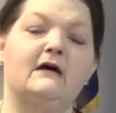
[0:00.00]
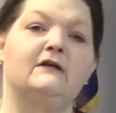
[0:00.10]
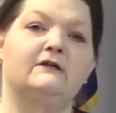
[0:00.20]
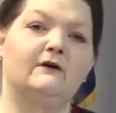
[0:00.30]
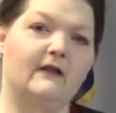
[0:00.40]

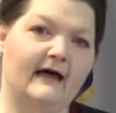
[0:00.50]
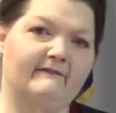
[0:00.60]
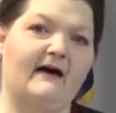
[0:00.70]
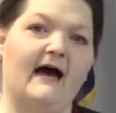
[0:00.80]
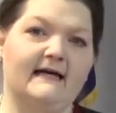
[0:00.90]
you'll have
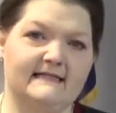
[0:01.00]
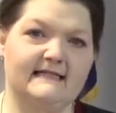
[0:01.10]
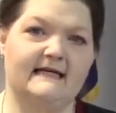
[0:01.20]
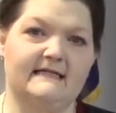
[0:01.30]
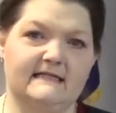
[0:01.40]

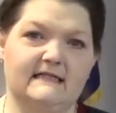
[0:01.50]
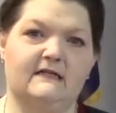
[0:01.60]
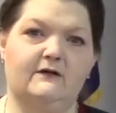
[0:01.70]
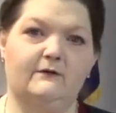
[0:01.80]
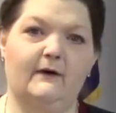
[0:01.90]
access
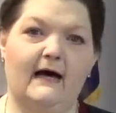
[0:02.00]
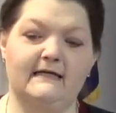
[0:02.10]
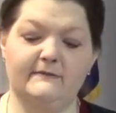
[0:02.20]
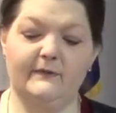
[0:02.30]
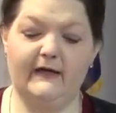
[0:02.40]
to
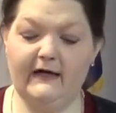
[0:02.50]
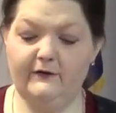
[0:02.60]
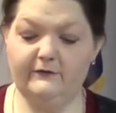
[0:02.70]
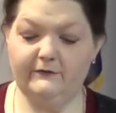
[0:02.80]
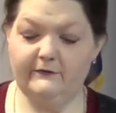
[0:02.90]
as we go
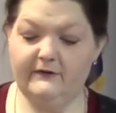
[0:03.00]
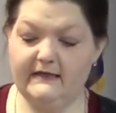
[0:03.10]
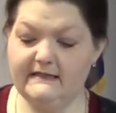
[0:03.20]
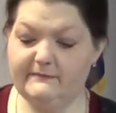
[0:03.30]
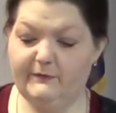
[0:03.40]
through
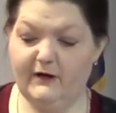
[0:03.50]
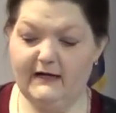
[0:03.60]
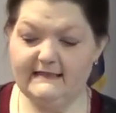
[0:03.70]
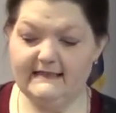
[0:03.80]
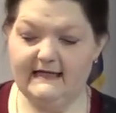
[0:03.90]
this
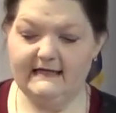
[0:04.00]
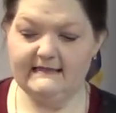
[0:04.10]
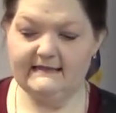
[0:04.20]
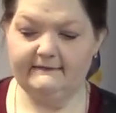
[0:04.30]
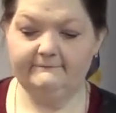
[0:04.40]
process.